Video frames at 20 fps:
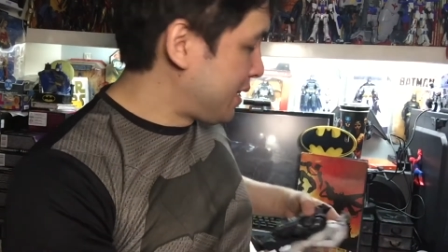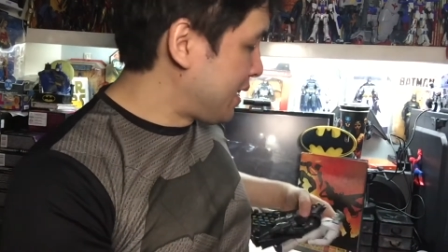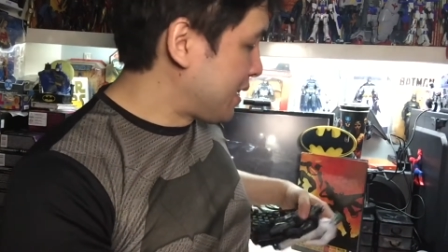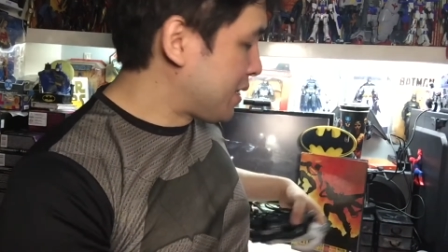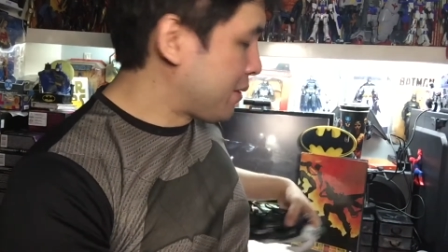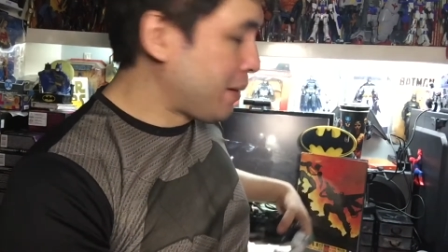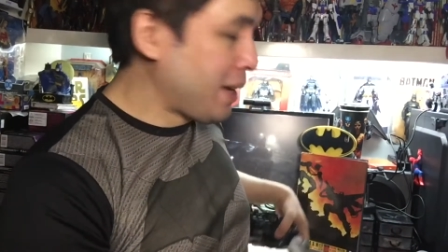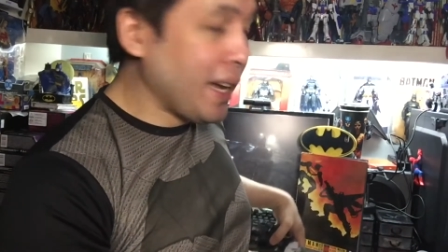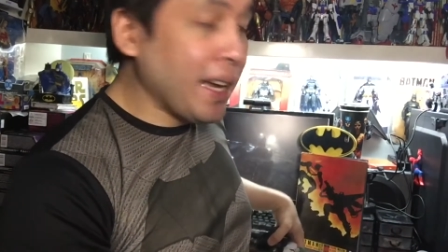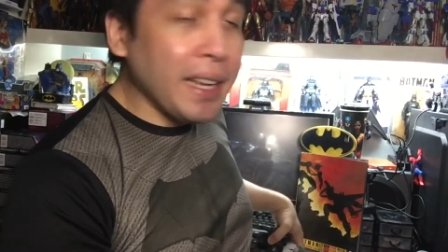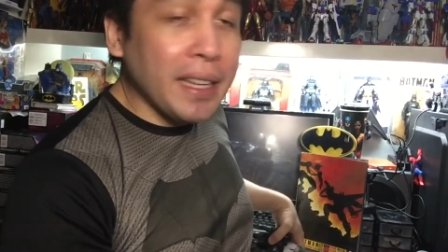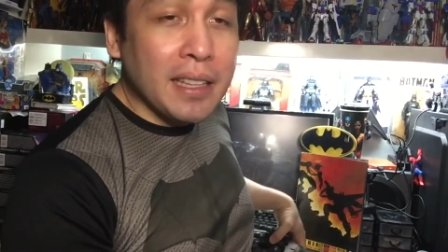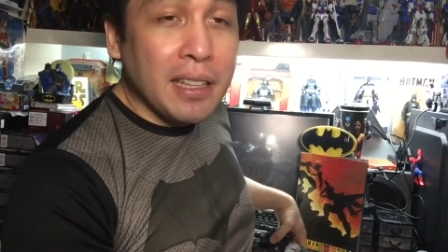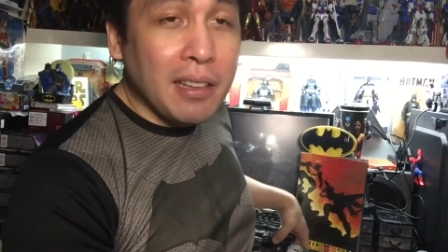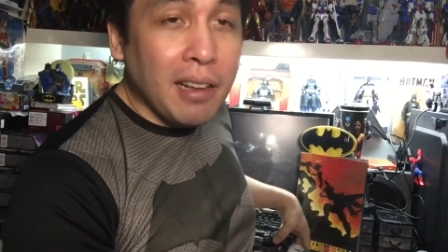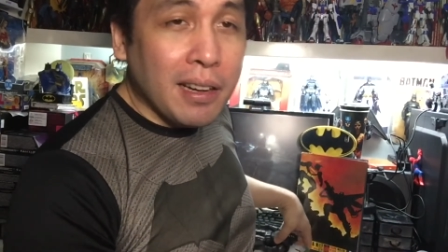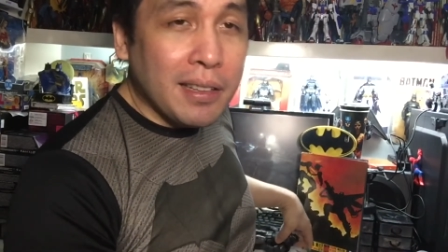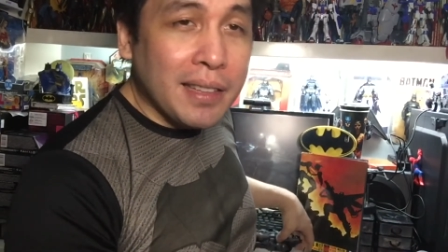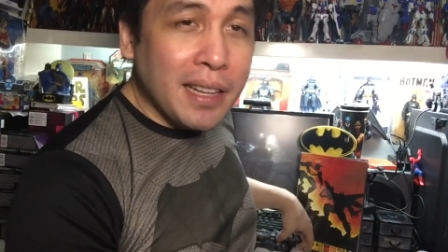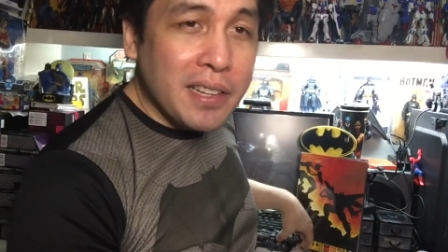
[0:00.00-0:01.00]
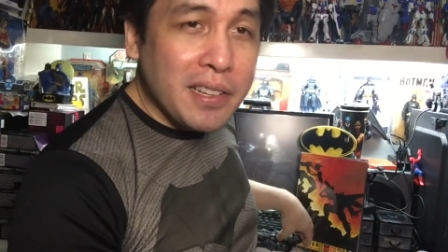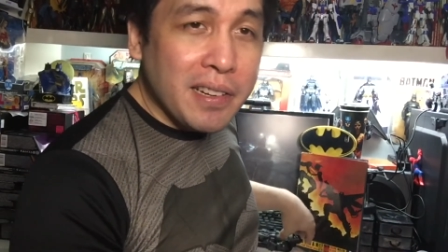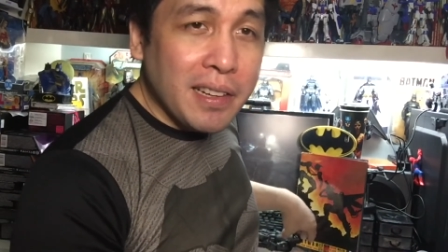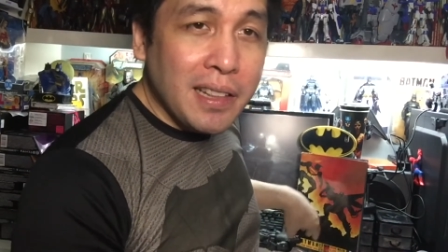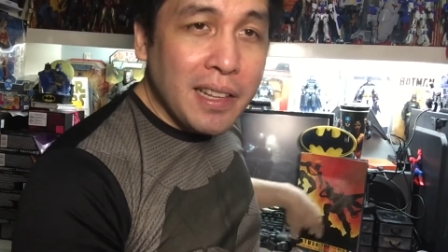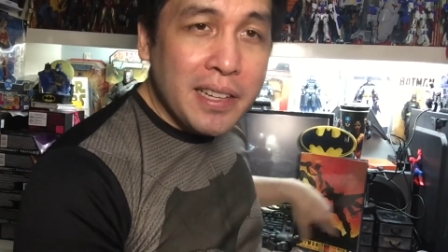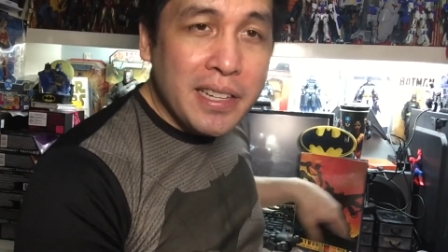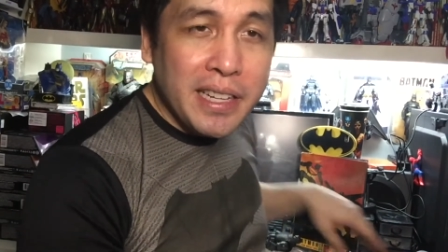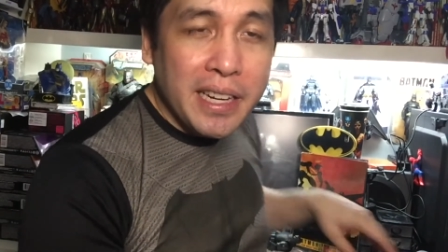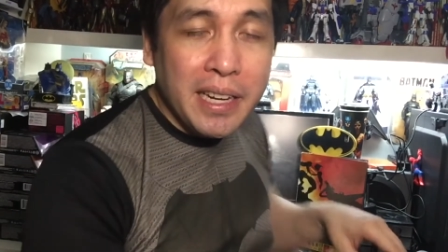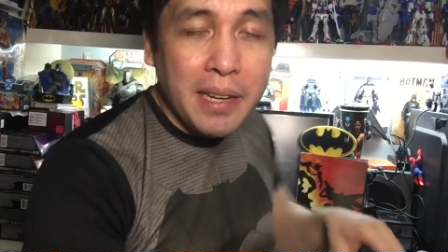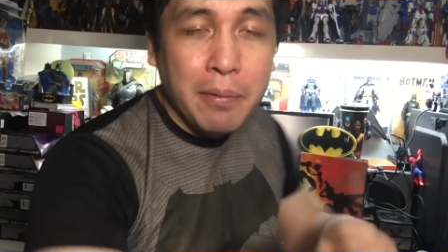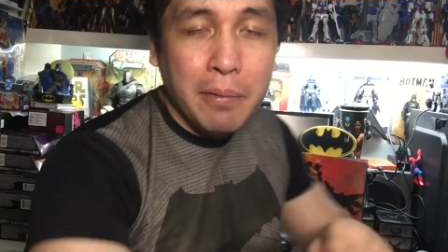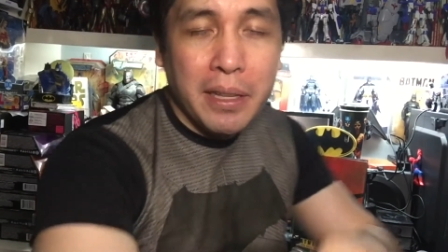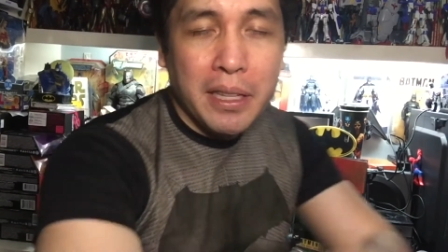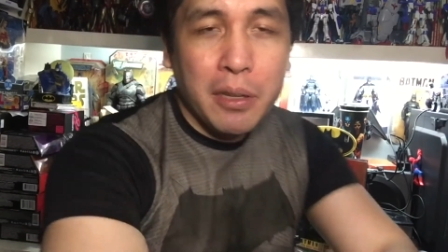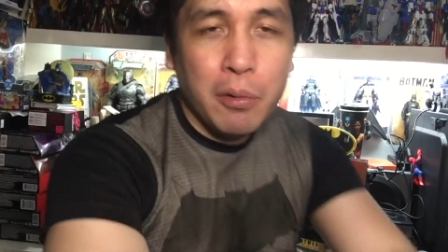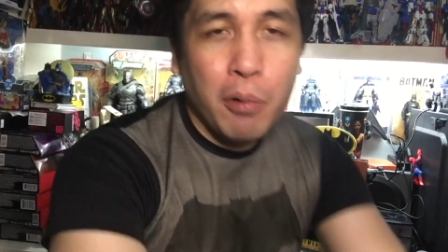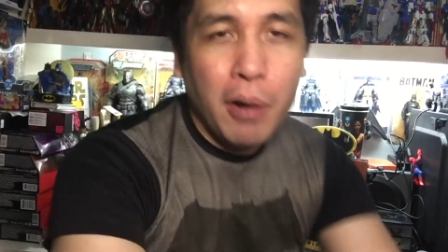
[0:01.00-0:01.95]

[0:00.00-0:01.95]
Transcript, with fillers: That's why the Dark Knight Trilogy, when you